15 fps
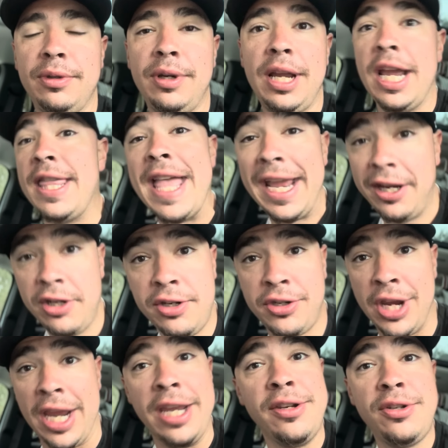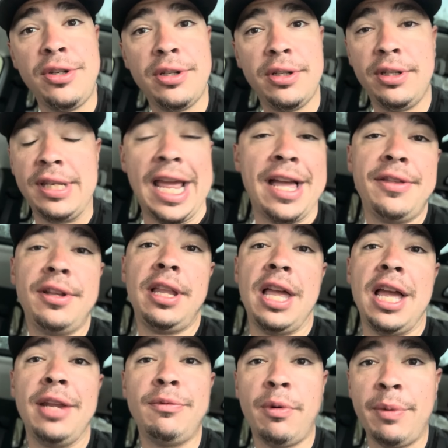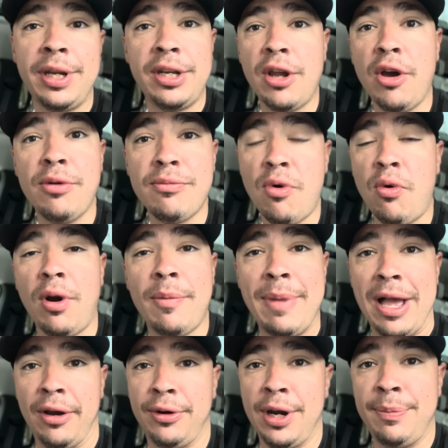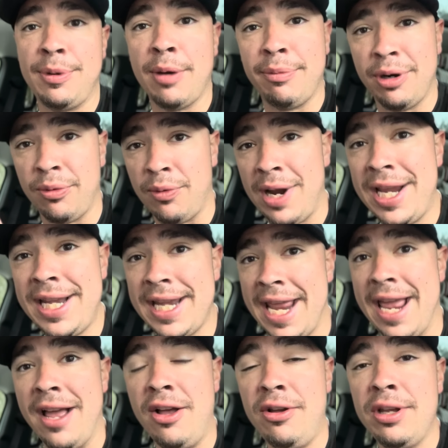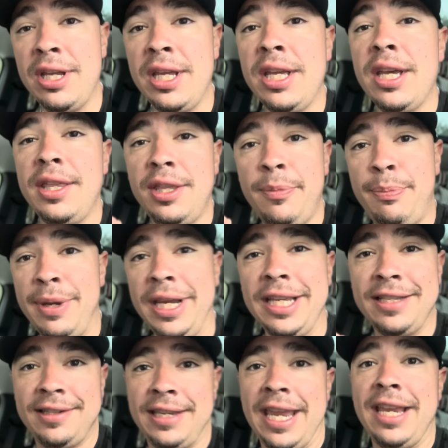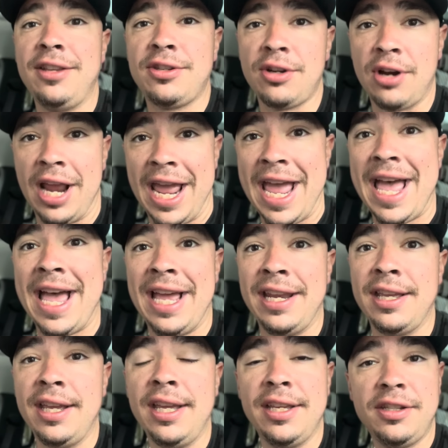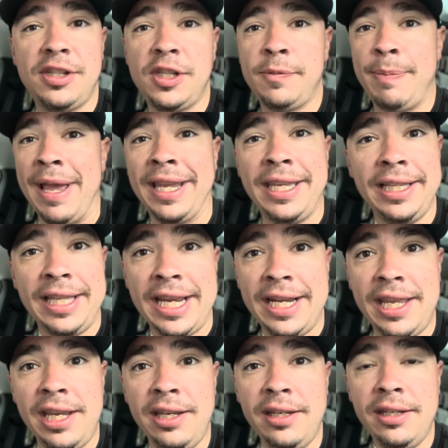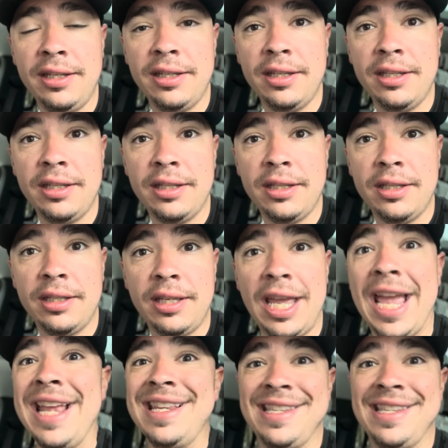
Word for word: And that could change down the line when we know more about crypto. But right now, the biggest gains are had speculating and